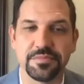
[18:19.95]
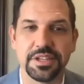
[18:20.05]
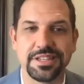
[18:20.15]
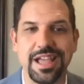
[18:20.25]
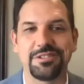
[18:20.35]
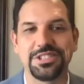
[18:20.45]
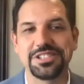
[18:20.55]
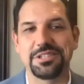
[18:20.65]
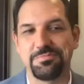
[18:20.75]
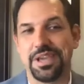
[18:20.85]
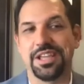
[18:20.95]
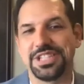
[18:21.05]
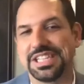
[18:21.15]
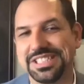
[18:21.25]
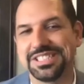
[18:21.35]
Now, Jesus being
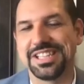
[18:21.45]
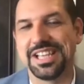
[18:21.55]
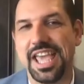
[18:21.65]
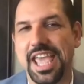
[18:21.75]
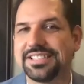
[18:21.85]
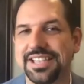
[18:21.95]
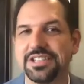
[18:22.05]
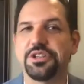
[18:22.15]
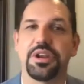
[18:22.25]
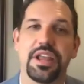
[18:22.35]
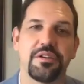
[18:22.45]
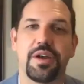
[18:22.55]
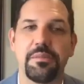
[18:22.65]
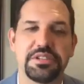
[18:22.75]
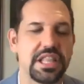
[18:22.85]
Jesus, he says you're an
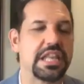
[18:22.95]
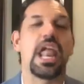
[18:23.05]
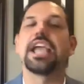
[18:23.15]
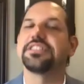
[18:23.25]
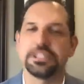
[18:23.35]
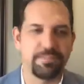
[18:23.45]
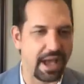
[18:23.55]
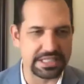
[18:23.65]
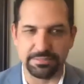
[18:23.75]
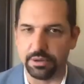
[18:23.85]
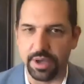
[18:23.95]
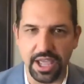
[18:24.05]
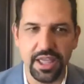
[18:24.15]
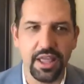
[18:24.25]
ignoramus in the nicest possible way.